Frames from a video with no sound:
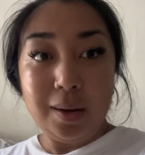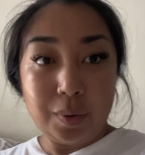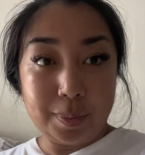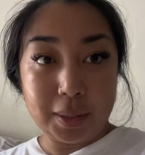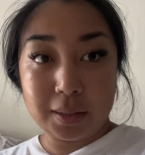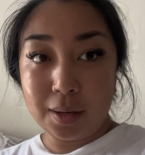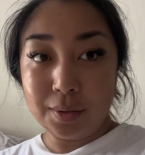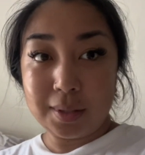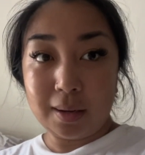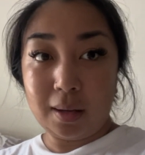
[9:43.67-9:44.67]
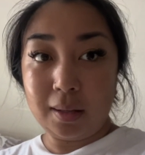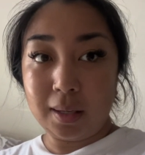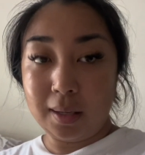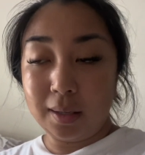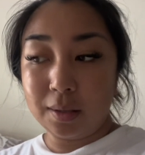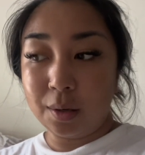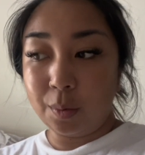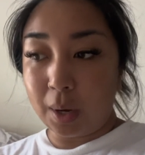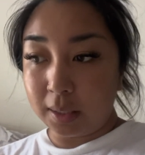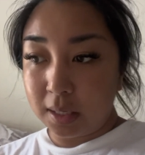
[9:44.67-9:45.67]
we booked a hotel in
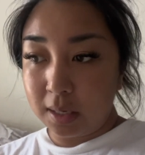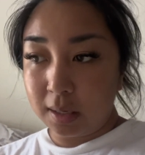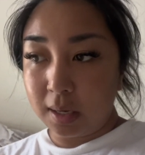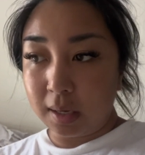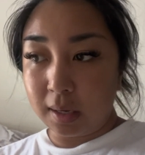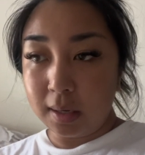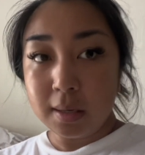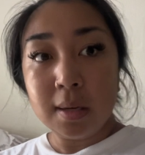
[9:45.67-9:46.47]
Waikiki.